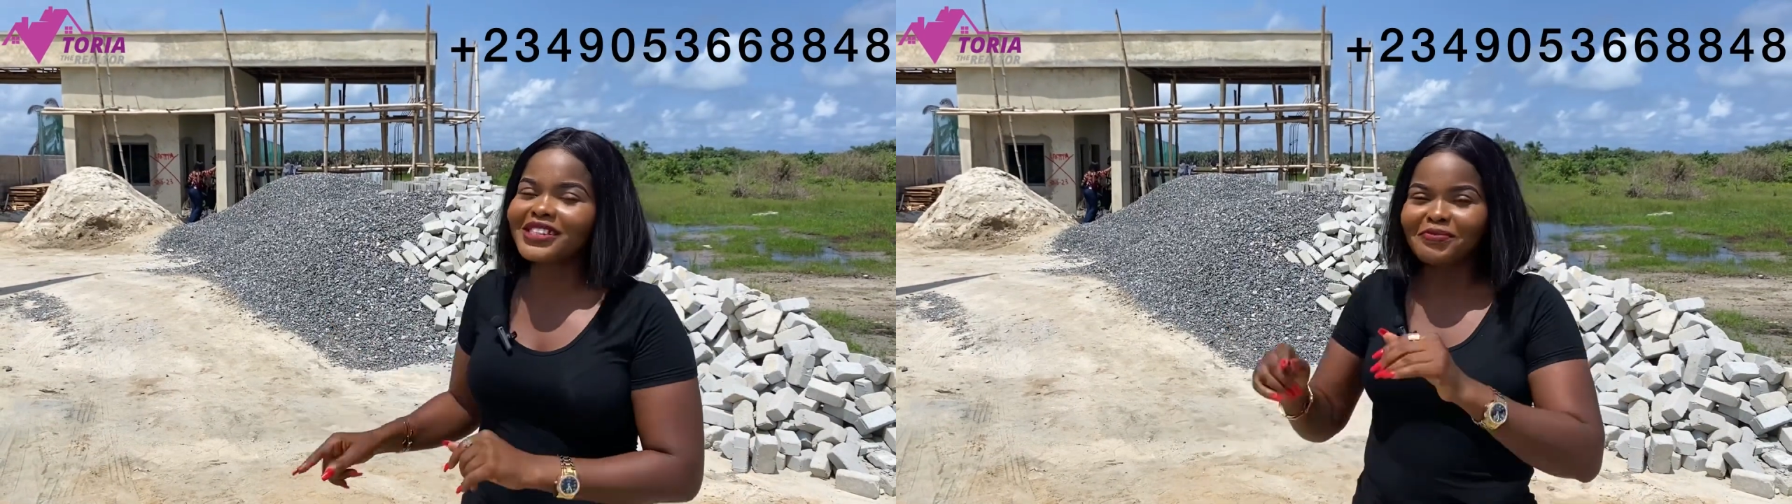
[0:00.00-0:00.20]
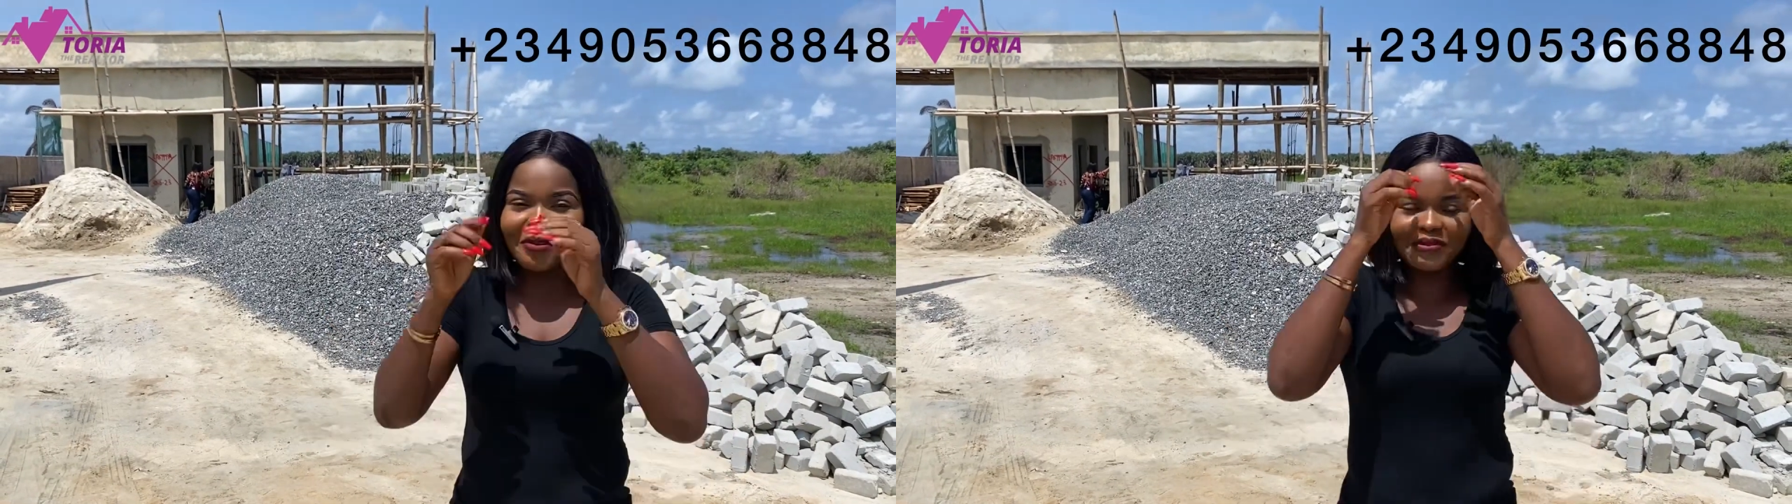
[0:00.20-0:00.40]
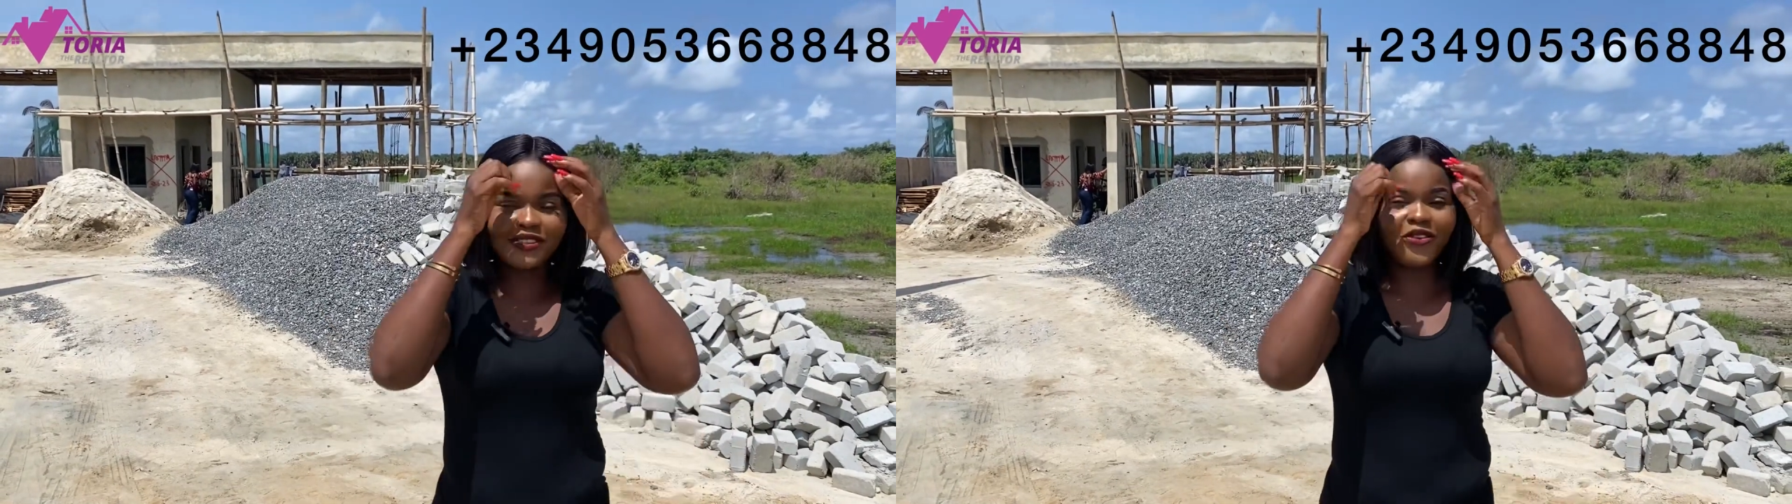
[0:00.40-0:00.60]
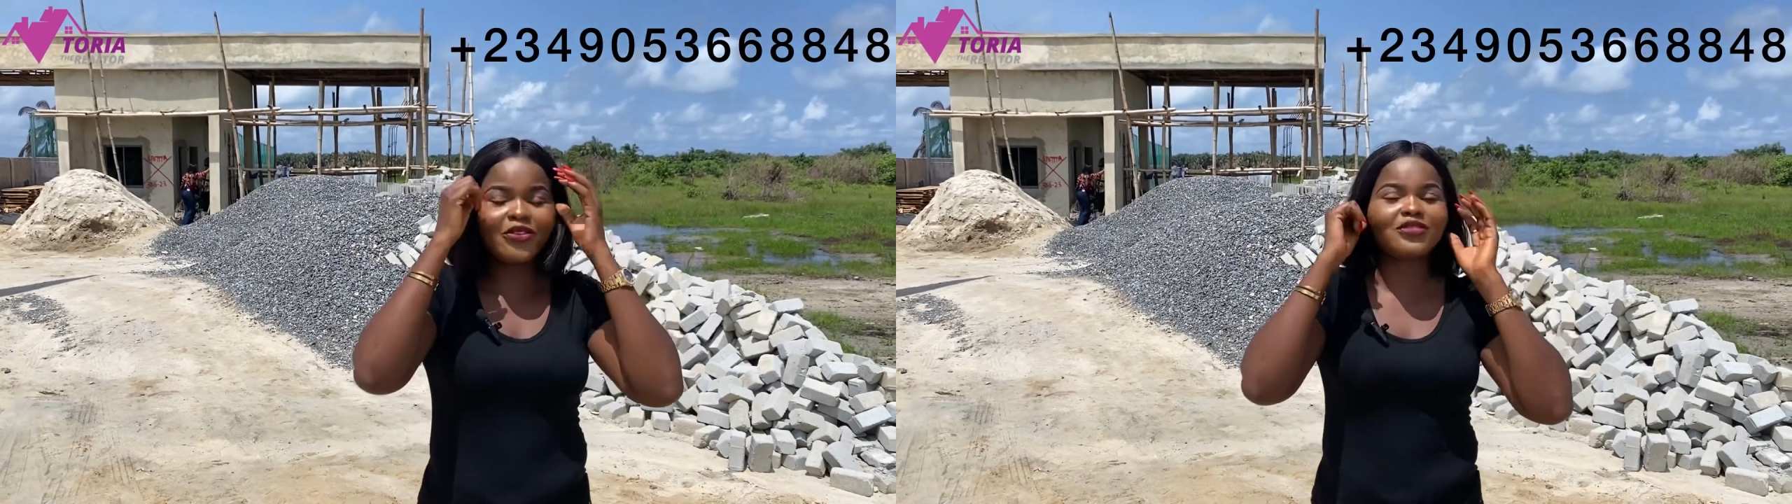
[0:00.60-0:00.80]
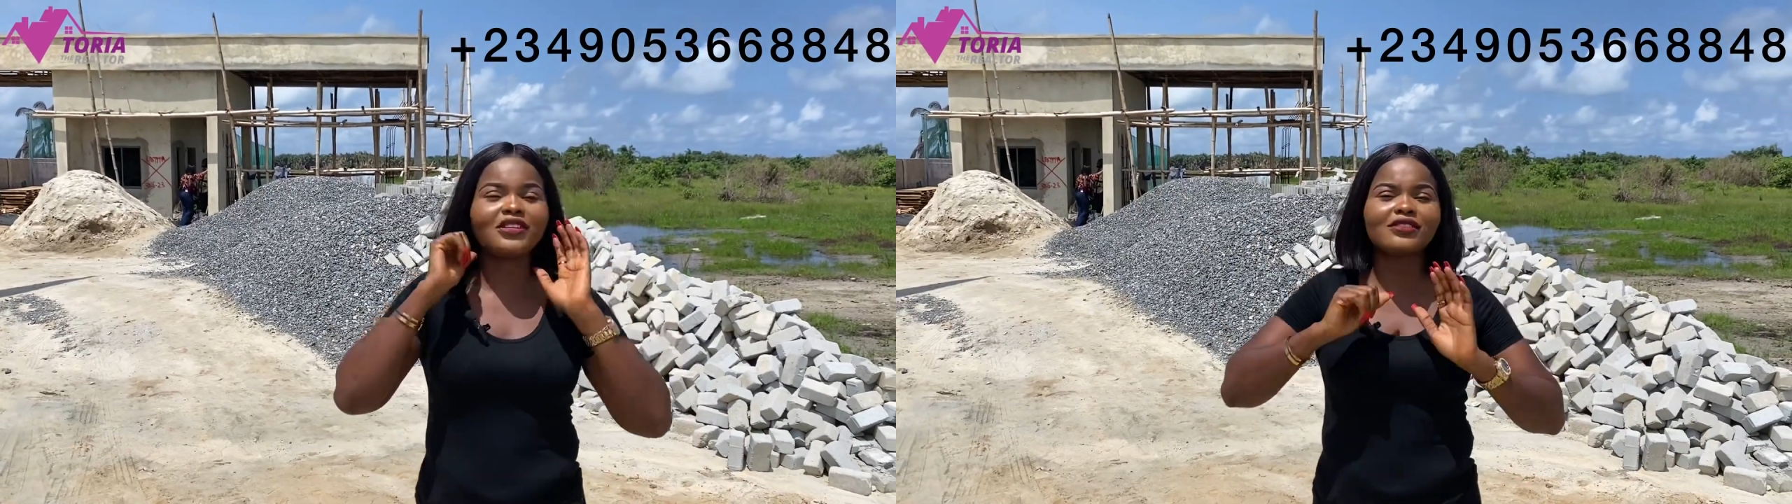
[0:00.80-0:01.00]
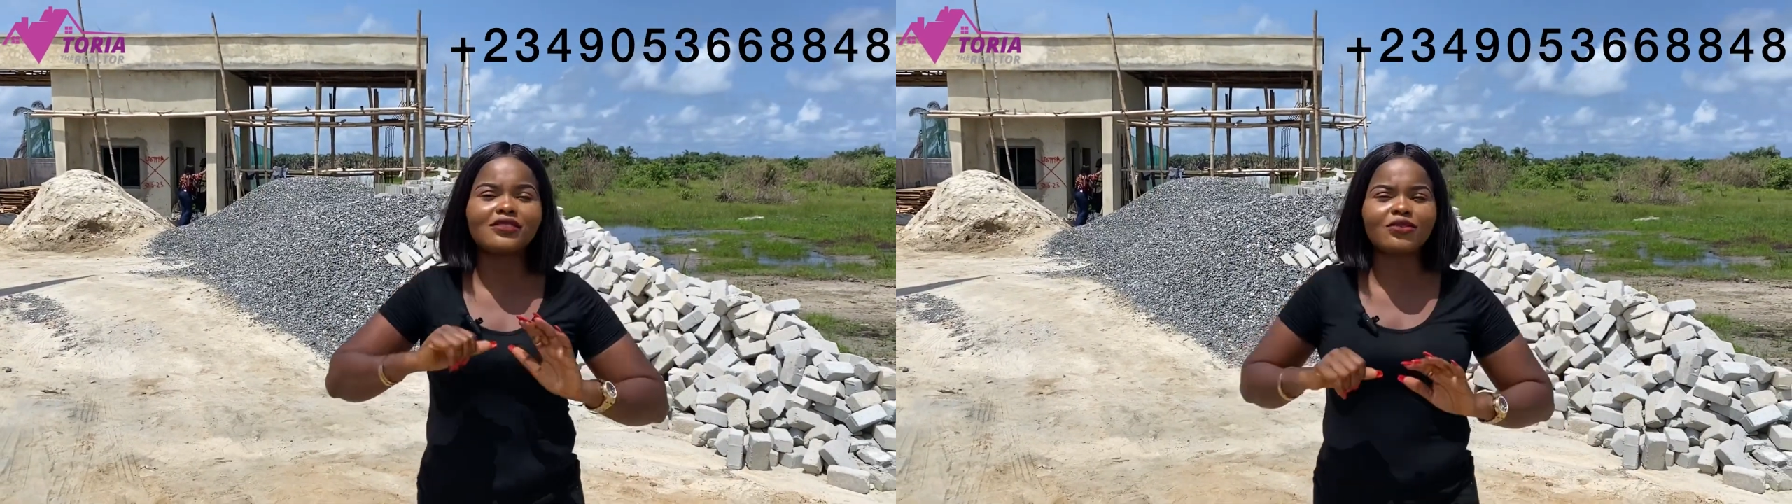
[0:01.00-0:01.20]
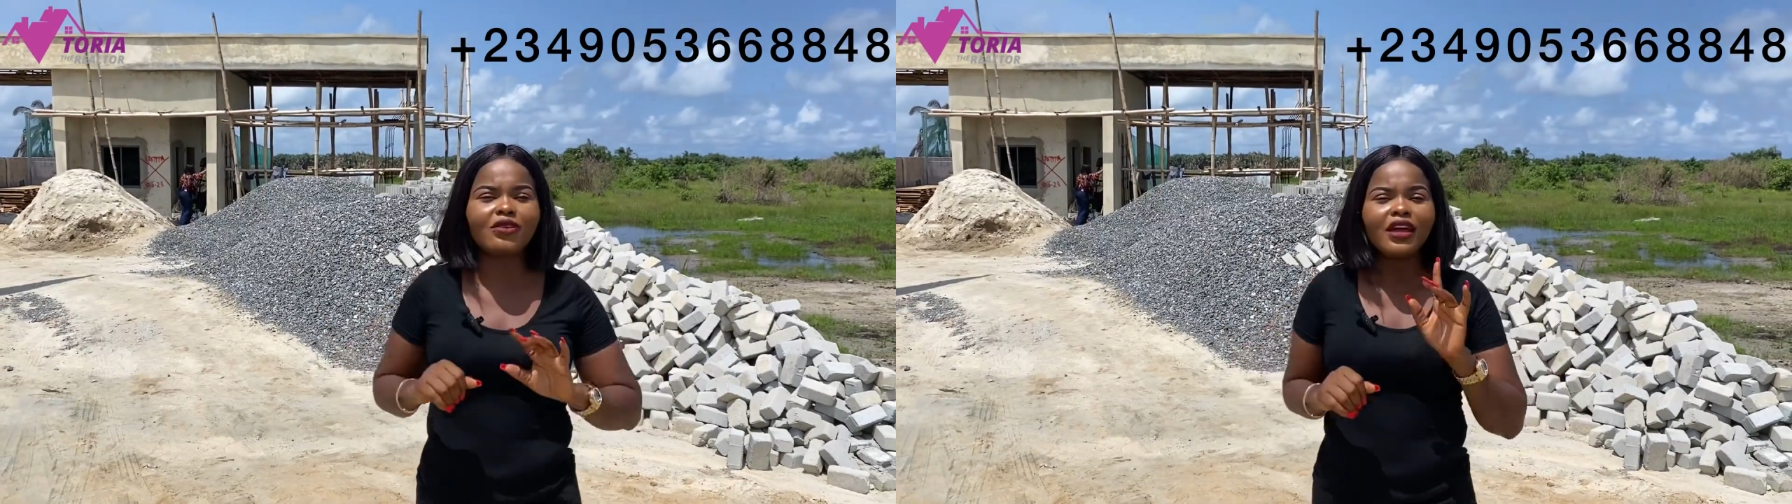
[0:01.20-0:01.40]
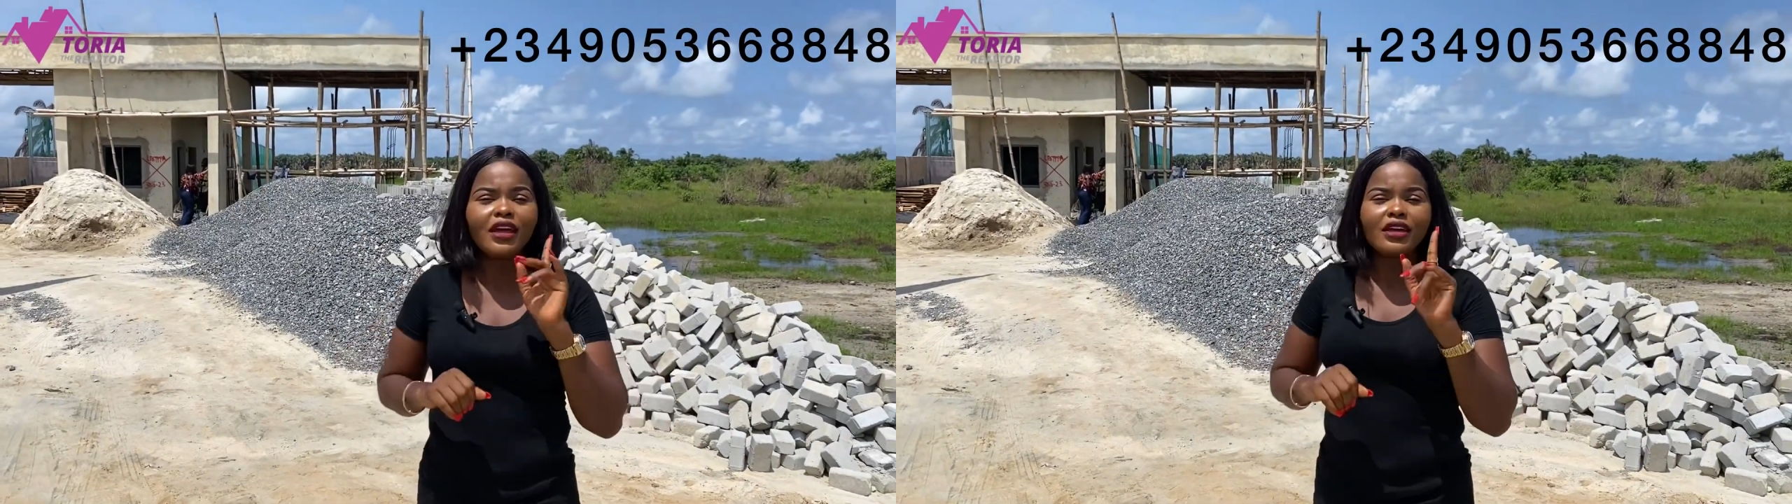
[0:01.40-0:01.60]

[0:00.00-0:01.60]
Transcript: this property all you need to do